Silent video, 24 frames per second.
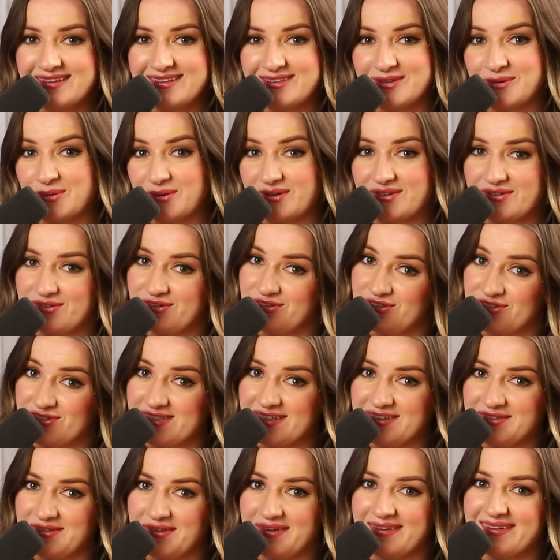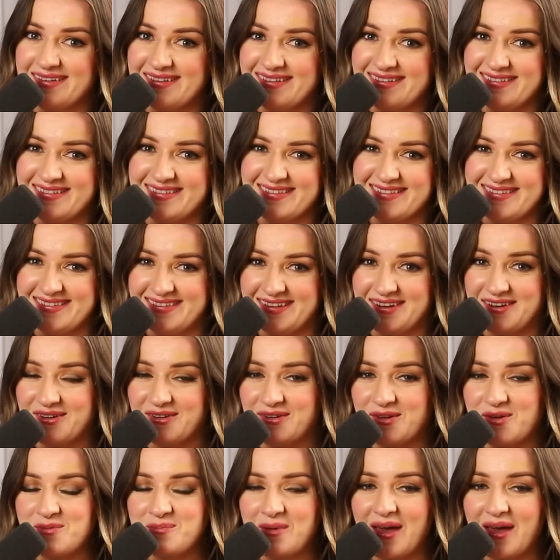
talking to Jacinda, sitting on her